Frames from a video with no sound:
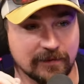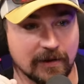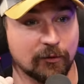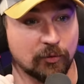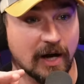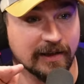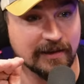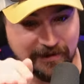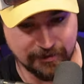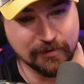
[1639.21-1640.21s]
if you have a
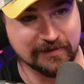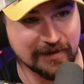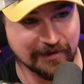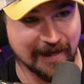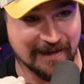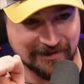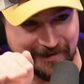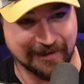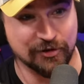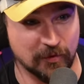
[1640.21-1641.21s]
rocket, it goes. It has
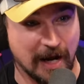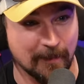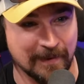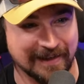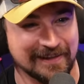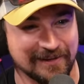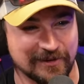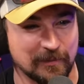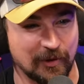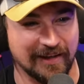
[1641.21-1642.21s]
like a drop
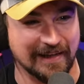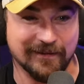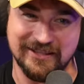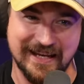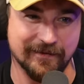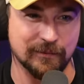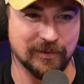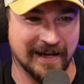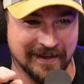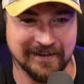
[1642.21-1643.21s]
mechanism where yeah, like if it's a heavy
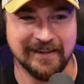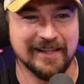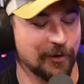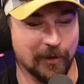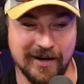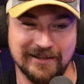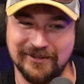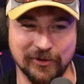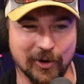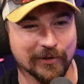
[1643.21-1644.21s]
planet, the rockets
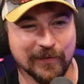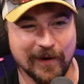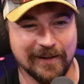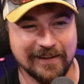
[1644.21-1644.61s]
don't go as far.